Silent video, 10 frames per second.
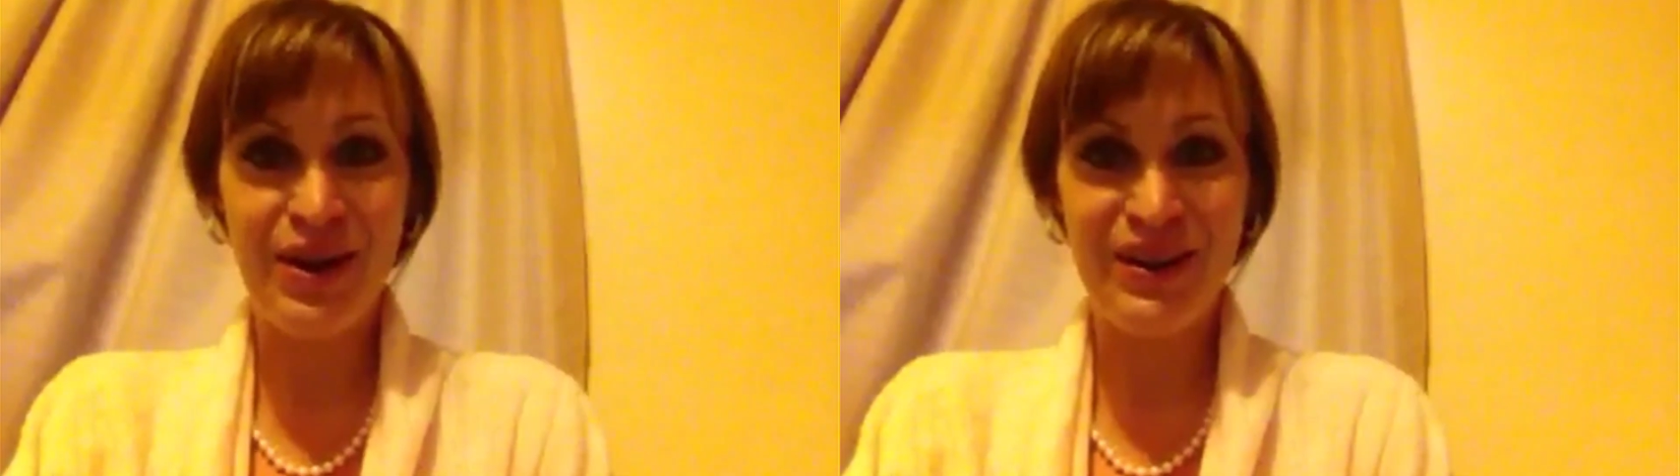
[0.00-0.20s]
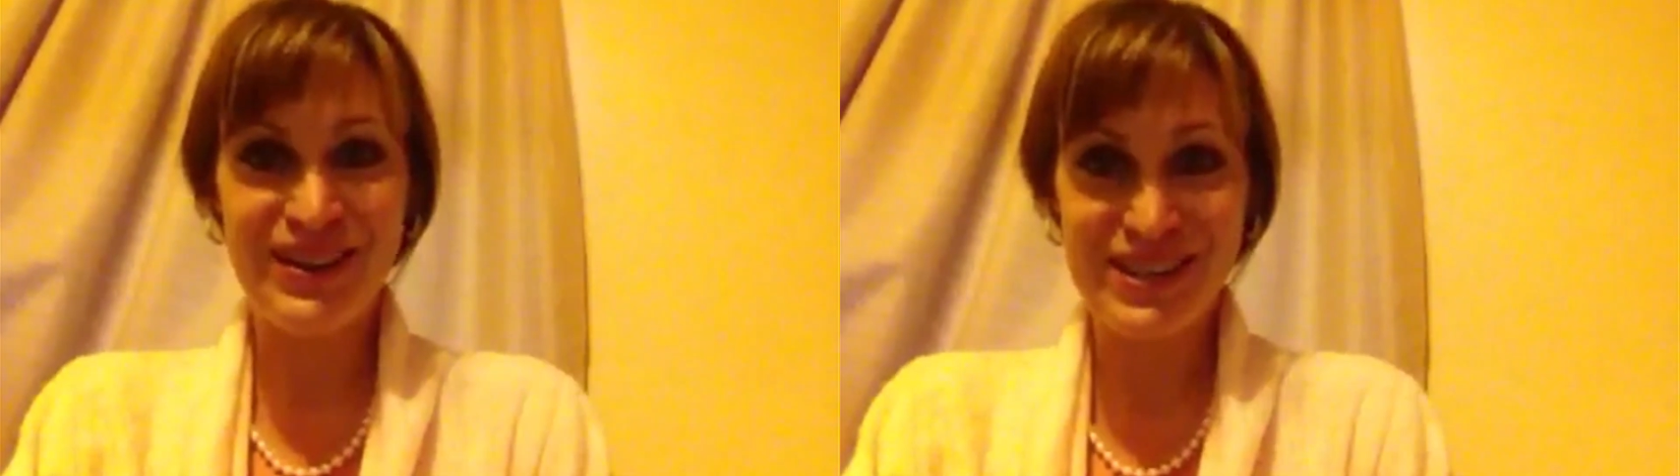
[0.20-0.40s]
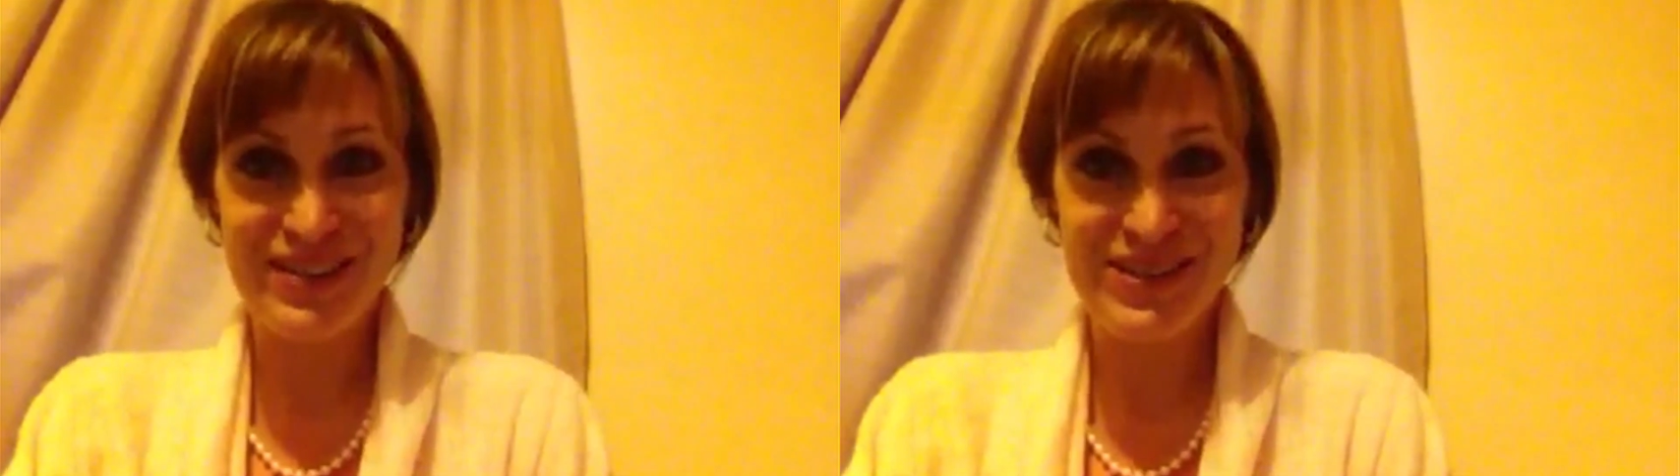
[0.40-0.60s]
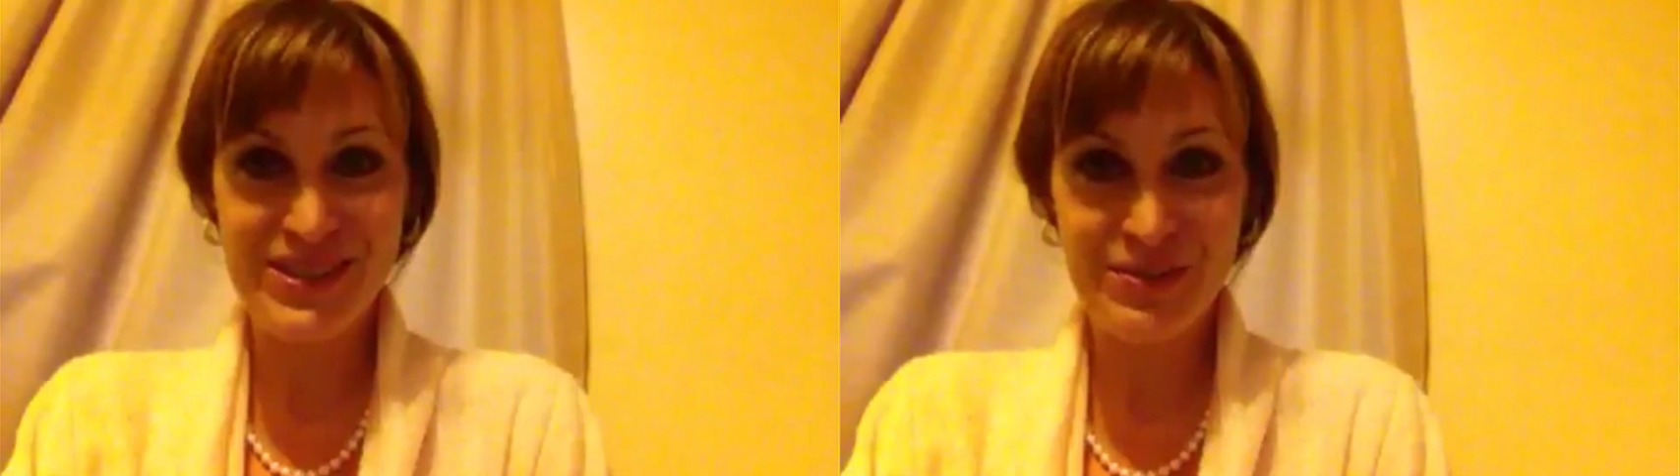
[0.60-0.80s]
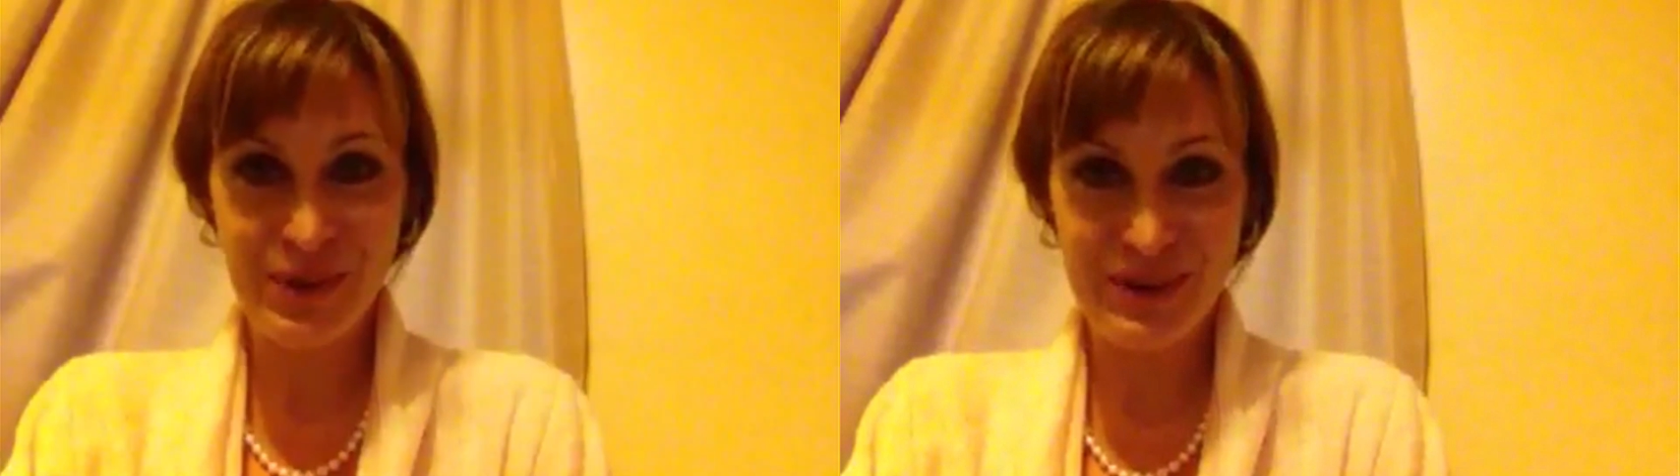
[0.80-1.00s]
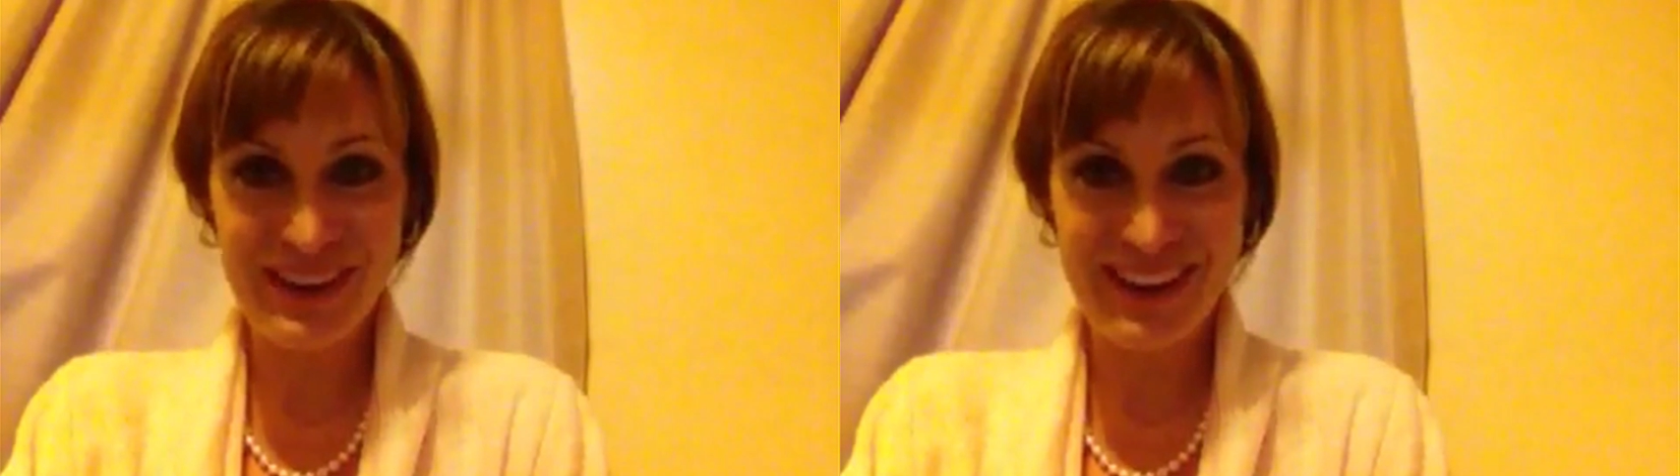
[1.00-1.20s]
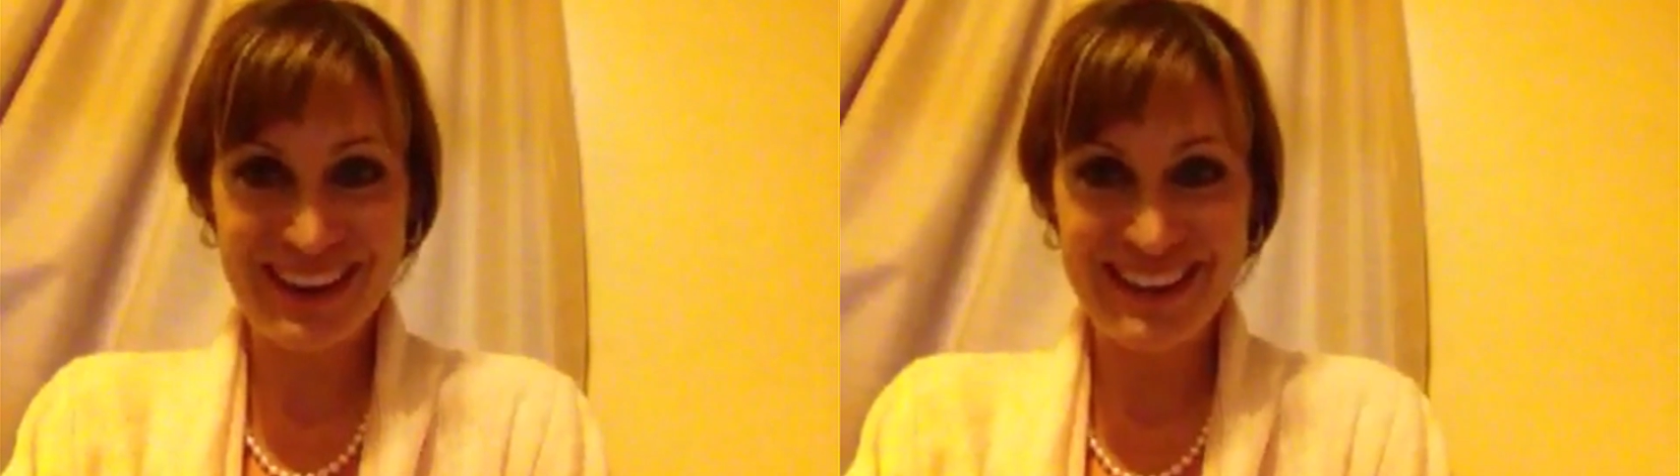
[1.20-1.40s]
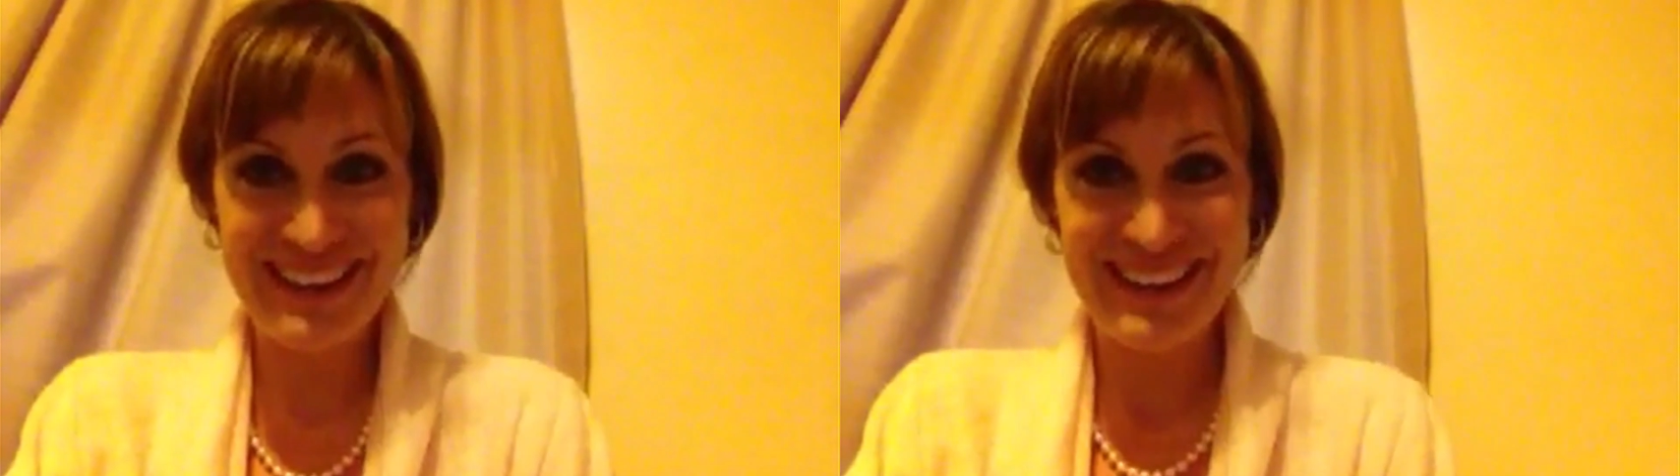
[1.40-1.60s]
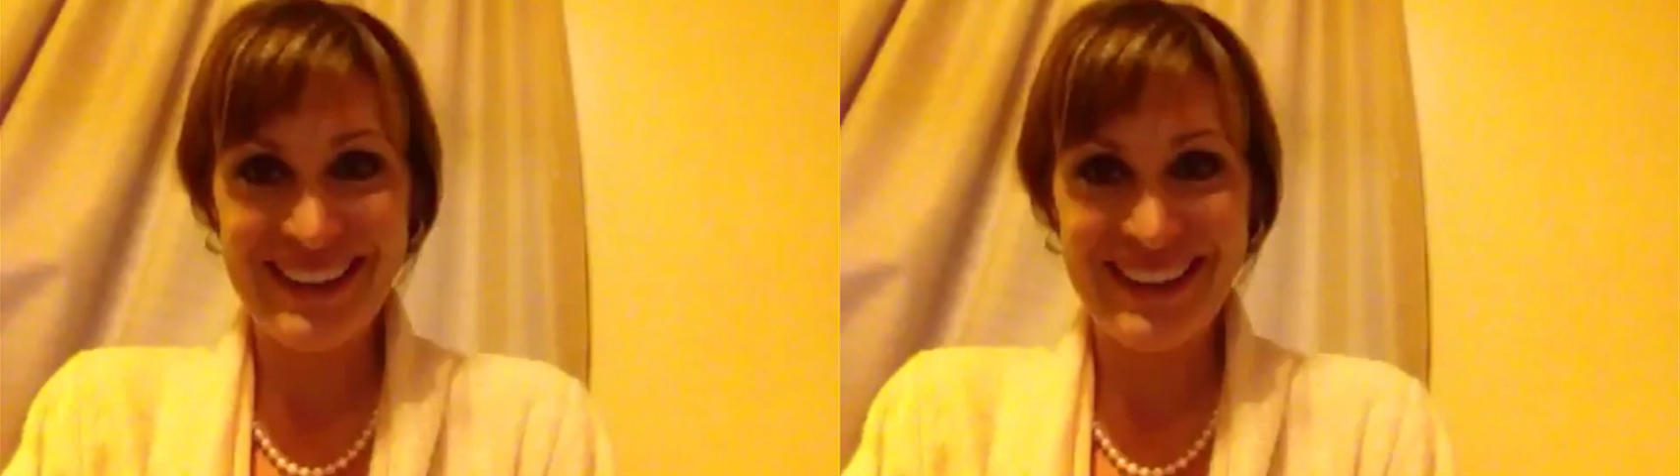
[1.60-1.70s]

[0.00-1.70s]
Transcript: Harley-Davidson Road King,